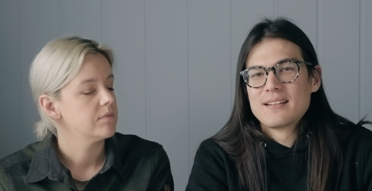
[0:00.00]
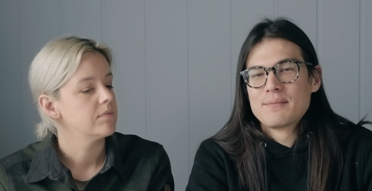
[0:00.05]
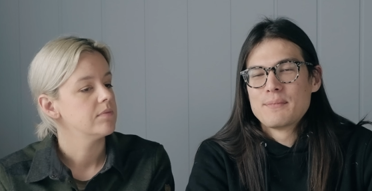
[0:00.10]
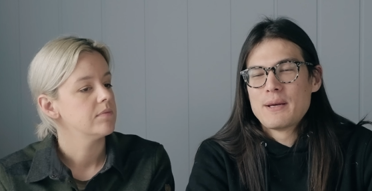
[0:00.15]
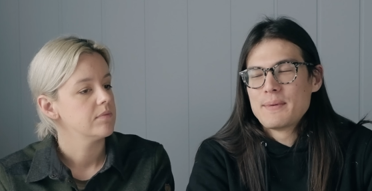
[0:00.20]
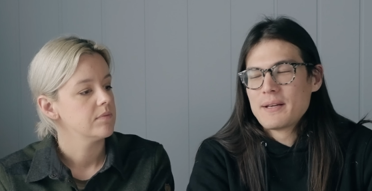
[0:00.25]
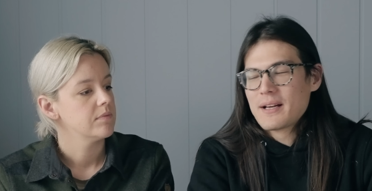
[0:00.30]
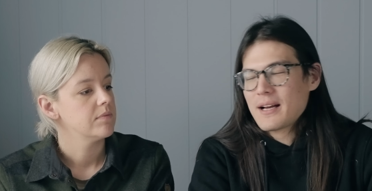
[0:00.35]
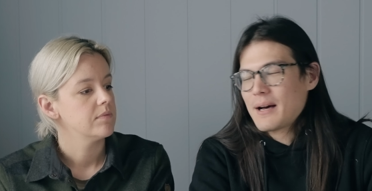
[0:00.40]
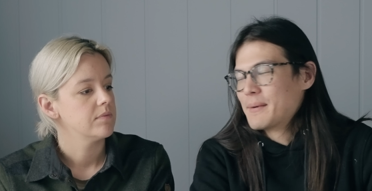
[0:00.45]
Speaker 1: And it
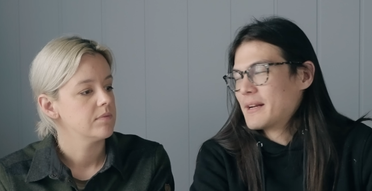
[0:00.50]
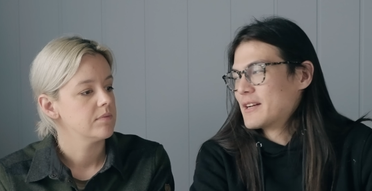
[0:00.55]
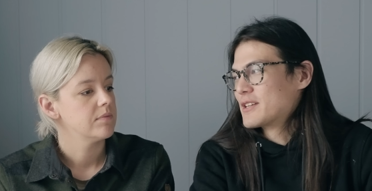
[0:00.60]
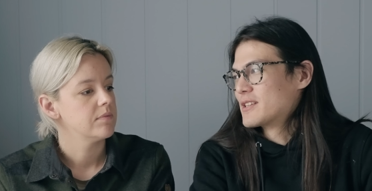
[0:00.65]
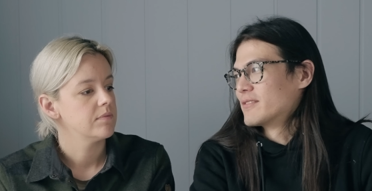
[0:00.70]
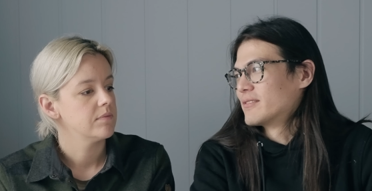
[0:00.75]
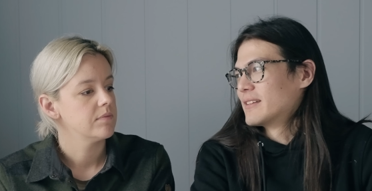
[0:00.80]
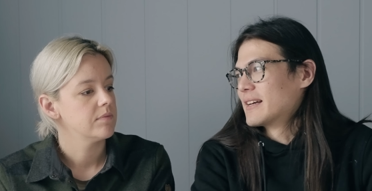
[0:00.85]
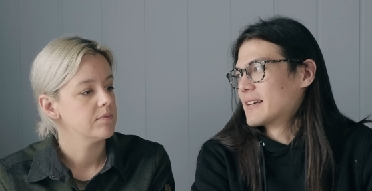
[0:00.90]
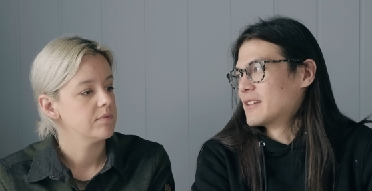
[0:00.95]
might be a
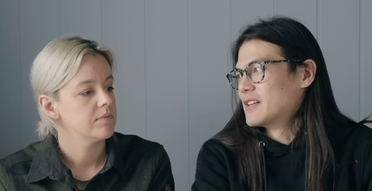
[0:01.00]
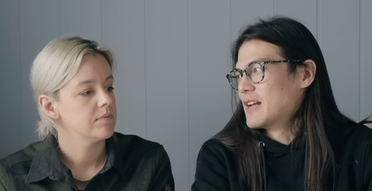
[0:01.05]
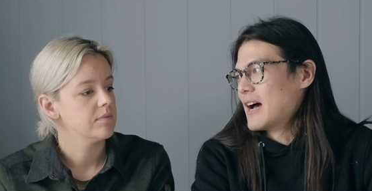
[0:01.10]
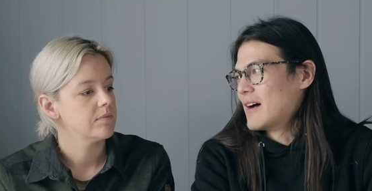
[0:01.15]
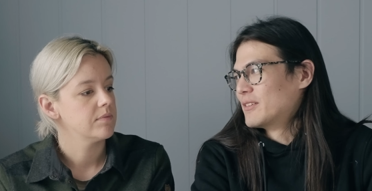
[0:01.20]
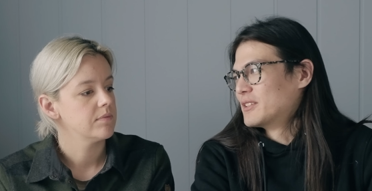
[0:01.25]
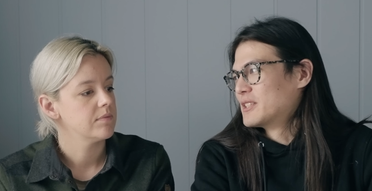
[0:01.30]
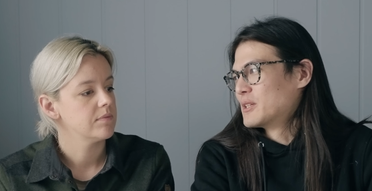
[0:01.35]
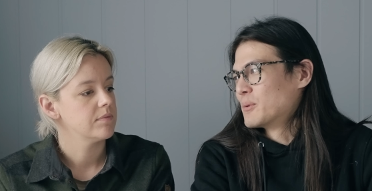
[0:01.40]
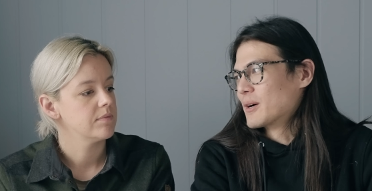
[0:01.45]
combination of like the
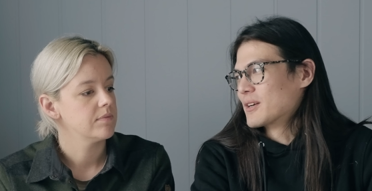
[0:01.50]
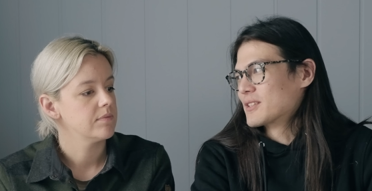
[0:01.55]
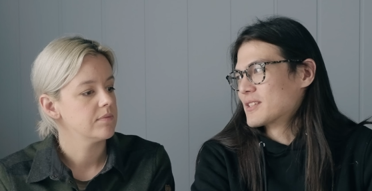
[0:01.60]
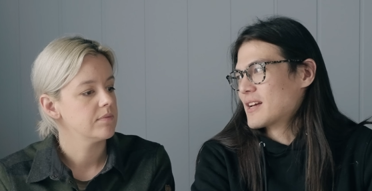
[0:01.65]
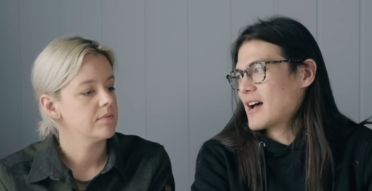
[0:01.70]
novelty wears